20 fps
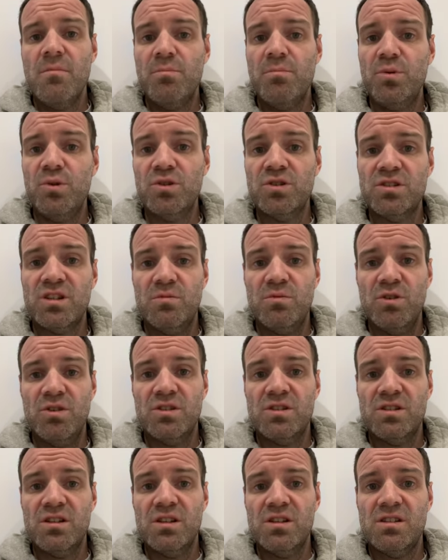boost our immune
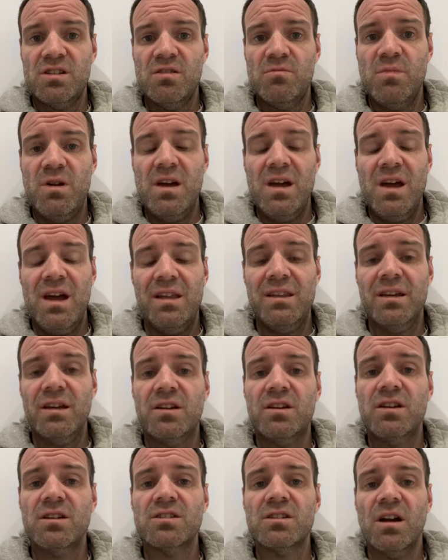system, and
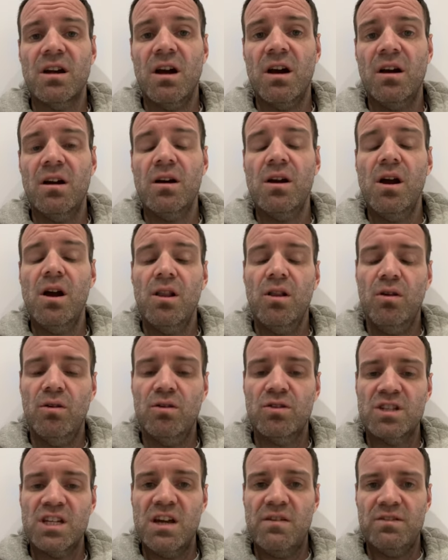increase our
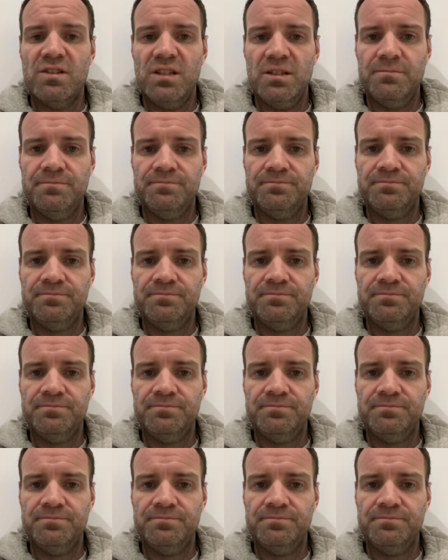longevity.